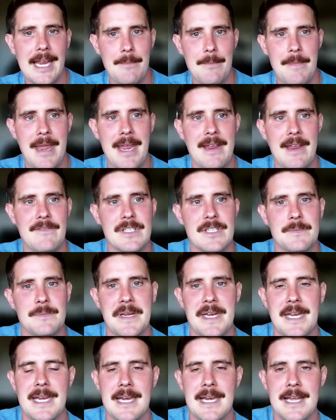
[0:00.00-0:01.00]
It may have just
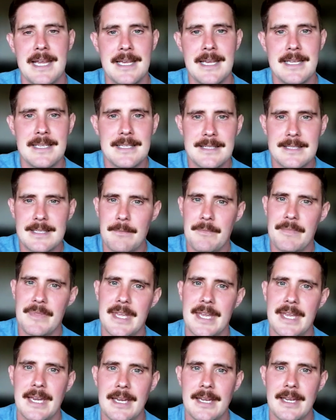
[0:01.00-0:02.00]
been
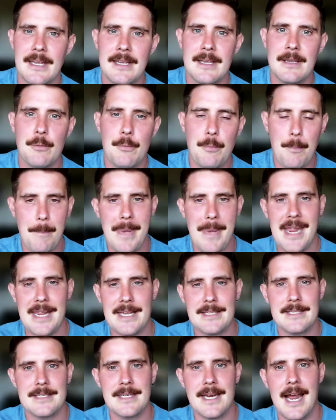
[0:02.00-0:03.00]
something
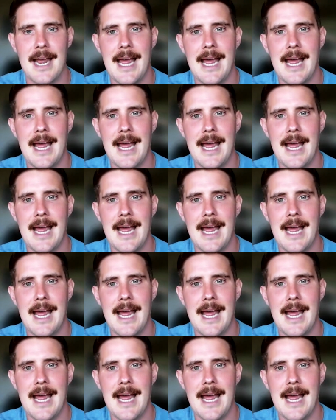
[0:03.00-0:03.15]
missed.